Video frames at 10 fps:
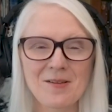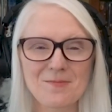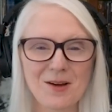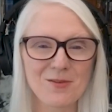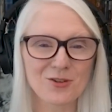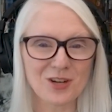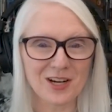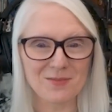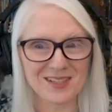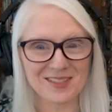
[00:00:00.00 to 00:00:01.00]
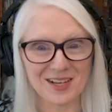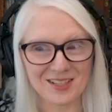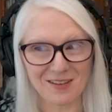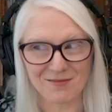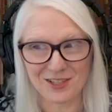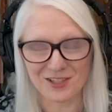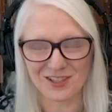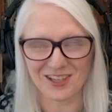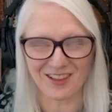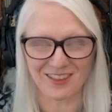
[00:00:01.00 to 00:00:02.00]
but we were trying to mix things up
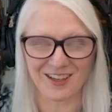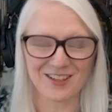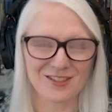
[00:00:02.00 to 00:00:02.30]
visually, I think.